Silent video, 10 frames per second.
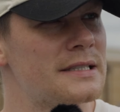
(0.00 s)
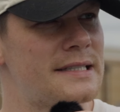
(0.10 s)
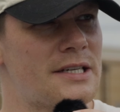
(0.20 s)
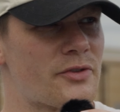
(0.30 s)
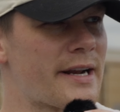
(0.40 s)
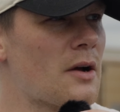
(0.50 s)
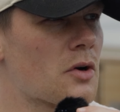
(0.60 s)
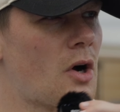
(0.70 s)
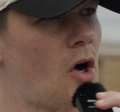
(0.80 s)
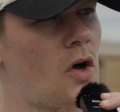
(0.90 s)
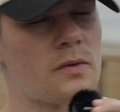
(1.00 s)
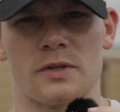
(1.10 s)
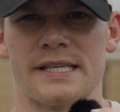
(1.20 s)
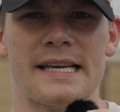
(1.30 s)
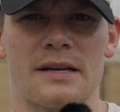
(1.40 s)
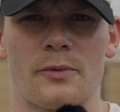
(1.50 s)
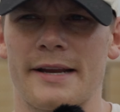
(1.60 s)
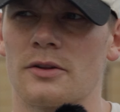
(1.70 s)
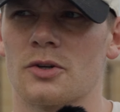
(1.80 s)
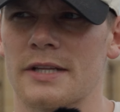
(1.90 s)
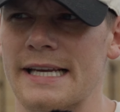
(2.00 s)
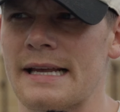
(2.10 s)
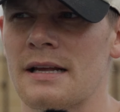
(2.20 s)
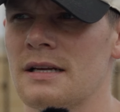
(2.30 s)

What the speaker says: Didn't drink alcohol, was eating regularly,